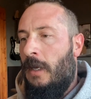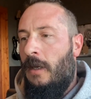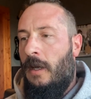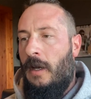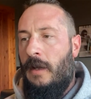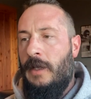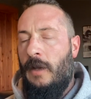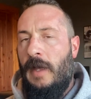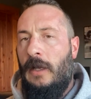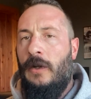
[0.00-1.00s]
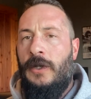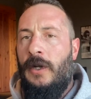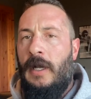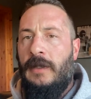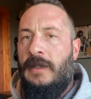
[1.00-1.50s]
they look
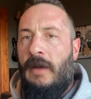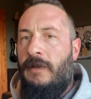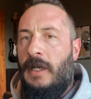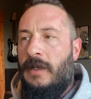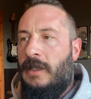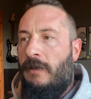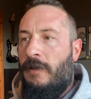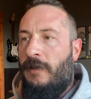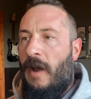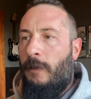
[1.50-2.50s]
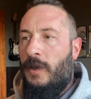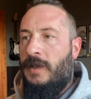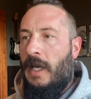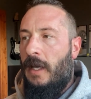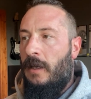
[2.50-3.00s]
good at 70 to
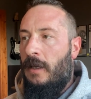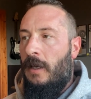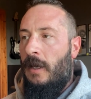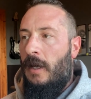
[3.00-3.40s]
75%,